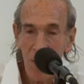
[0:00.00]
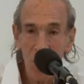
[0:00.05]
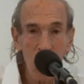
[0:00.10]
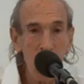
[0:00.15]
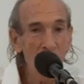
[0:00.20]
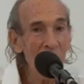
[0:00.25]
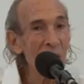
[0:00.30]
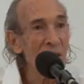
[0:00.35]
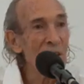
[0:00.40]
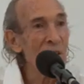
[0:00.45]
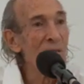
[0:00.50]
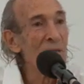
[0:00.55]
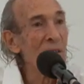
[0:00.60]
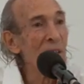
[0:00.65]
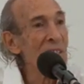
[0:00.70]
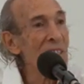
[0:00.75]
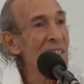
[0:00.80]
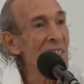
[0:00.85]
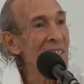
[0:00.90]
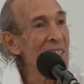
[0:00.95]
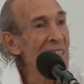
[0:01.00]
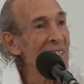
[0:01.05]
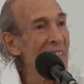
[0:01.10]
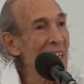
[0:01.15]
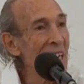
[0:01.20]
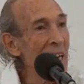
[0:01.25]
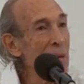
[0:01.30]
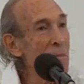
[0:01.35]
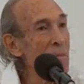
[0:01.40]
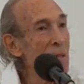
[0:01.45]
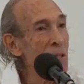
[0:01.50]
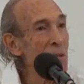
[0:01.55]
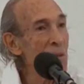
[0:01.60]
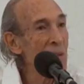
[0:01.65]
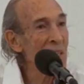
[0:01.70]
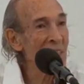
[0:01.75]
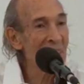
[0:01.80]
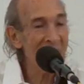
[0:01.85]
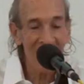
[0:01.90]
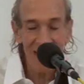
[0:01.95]
What difference is there
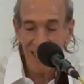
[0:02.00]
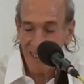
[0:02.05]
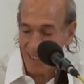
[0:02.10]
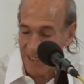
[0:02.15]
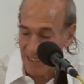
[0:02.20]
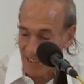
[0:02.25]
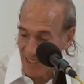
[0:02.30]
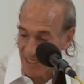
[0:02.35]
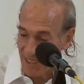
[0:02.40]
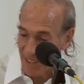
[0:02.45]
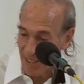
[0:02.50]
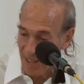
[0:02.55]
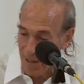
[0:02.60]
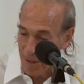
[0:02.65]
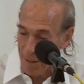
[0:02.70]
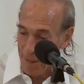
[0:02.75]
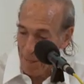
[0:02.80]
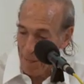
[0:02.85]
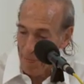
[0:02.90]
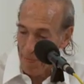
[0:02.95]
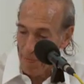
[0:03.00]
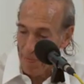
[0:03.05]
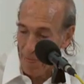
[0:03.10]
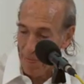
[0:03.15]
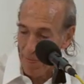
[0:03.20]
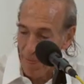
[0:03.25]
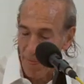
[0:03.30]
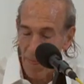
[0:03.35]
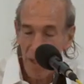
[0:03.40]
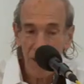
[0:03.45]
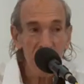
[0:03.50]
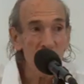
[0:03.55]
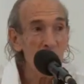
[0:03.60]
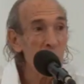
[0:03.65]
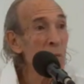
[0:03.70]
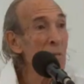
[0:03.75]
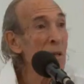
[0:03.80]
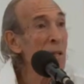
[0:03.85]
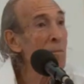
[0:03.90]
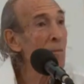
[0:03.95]
between the
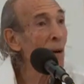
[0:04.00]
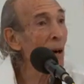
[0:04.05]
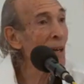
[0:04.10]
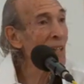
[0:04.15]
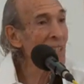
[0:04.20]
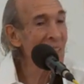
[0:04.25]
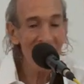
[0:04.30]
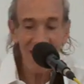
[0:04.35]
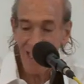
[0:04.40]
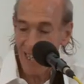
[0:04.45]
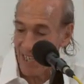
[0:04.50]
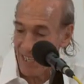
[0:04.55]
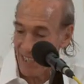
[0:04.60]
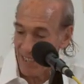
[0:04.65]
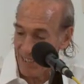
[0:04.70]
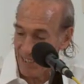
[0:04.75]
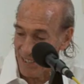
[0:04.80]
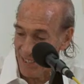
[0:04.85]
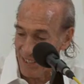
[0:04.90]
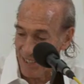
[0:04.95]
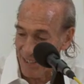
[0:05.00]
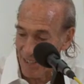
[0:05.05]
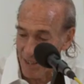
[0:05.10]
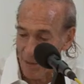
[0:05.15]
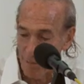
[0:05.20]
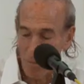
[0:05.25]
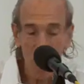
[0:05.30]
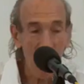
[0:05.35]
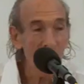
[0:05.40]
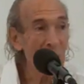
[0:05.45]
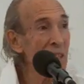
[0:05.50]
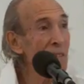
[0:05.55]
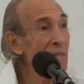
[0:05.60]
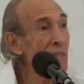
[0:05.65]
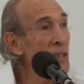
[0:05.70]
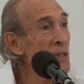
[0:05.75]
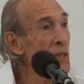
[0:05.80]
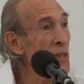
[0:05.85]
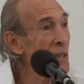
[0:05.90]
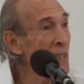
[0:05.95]
human body and the body of
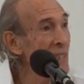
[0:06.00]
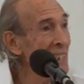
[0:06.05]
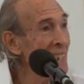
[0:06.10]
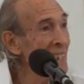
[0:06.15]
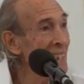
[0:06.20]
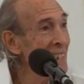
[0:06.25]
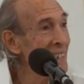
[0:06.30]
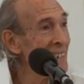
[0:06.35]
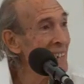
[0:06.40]
a tree?